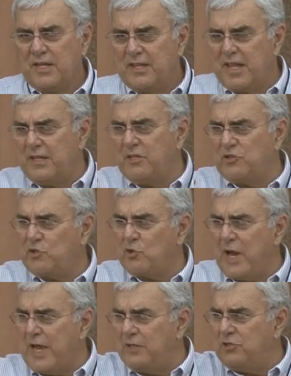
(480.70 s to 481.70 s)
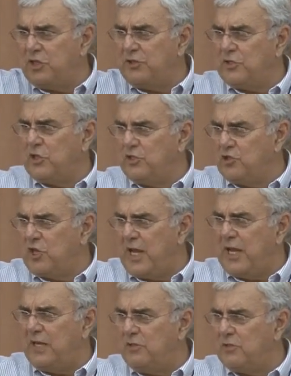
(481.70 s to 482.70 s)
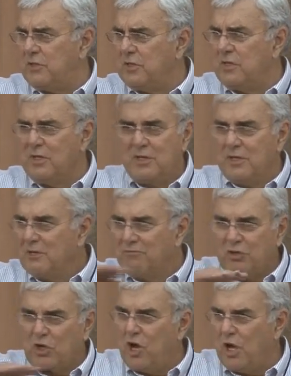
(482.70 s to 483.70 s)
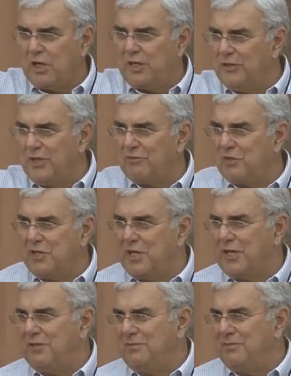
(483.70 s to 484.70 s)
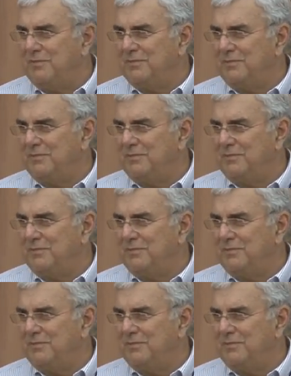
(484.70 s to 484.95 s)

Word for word: Then the strategies could change, the calling never did.